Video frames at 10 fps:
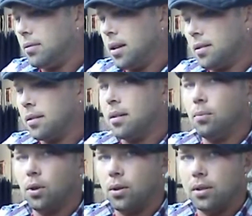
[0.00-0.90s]
doesn't
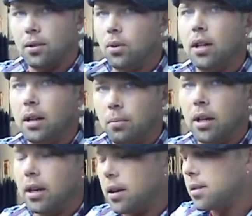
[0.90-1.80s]
come close to what
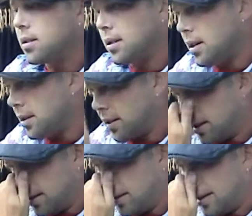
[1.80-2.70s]
anybody else uh,
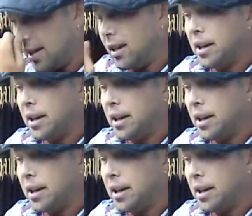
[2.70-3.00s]
can can